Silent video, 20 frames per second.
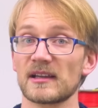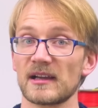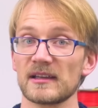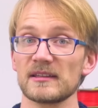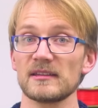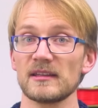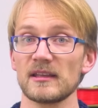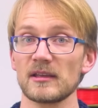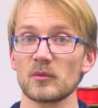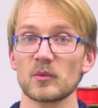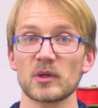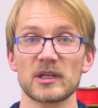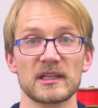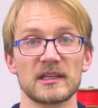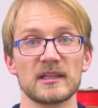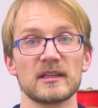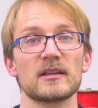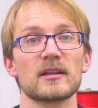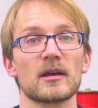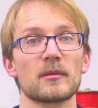Tightening when
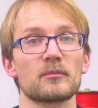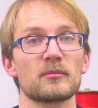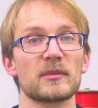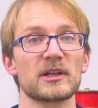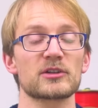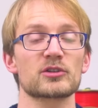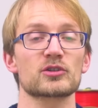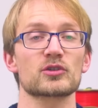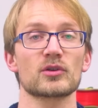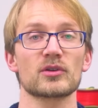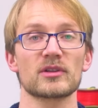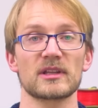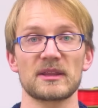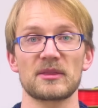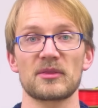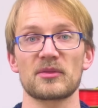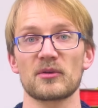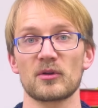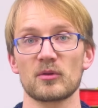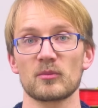heated up makes sure
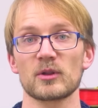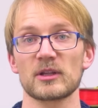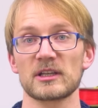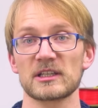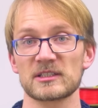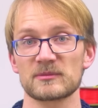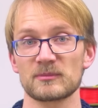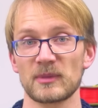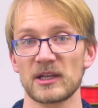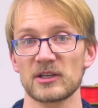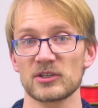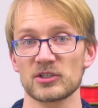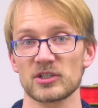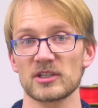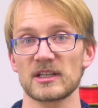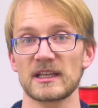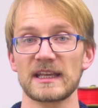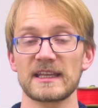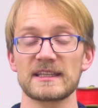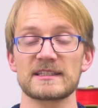that thermal
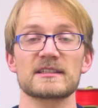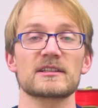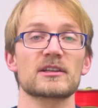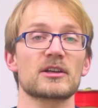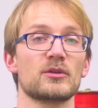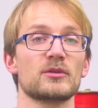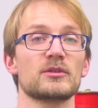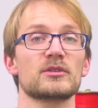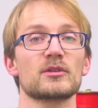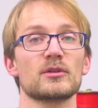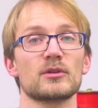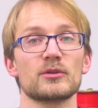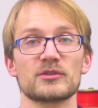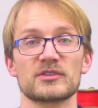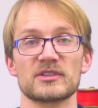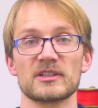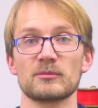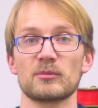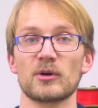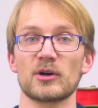expansion isn't going to
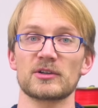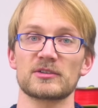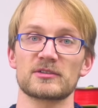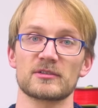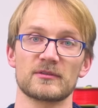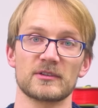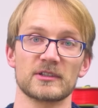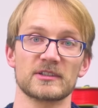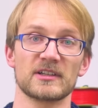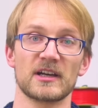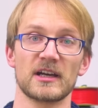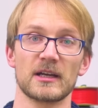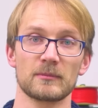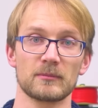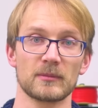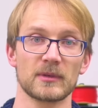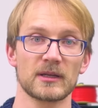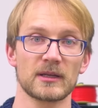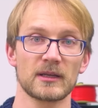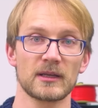loosen the parts over time.